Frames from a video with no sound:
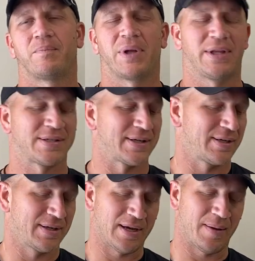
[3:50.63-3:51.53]
But
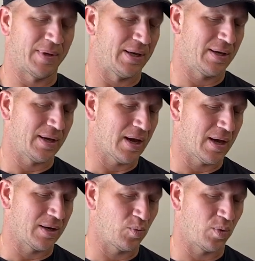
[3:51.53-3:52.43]
listen, I mean,
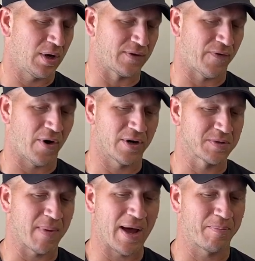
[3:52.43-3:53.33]
as far
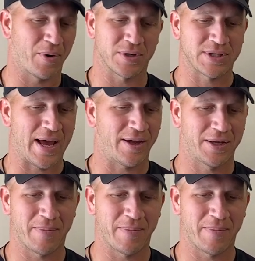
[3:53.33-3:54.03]
as my personality,